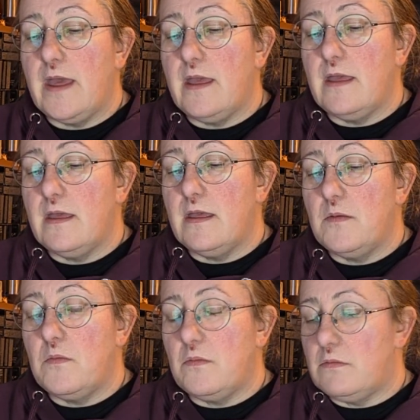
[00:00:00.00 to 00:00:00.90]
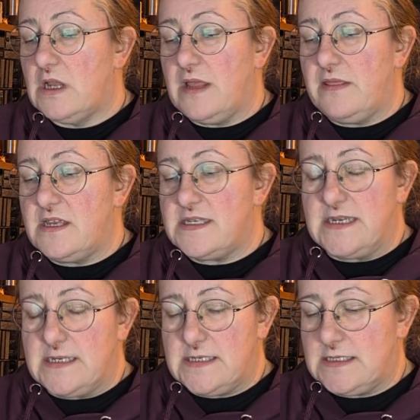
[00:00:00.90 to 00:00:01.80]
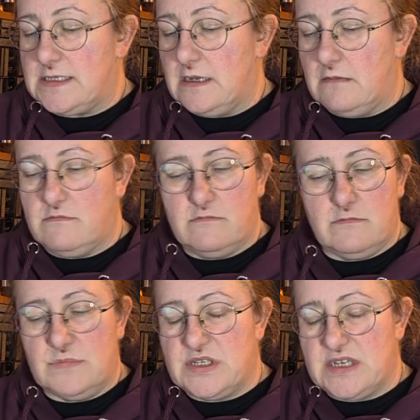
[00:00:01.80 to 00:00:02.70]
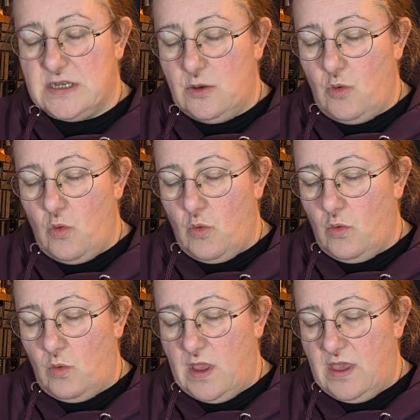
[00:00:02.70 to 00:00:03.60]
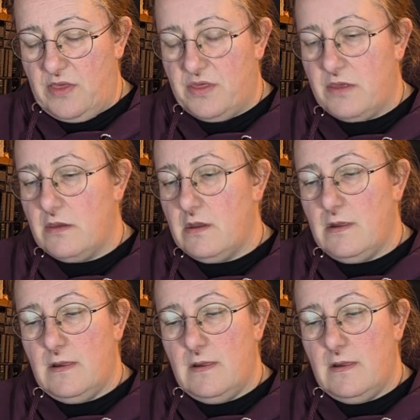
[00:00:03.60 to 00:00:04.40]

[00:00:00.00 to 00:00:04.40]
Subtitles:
and this is to do with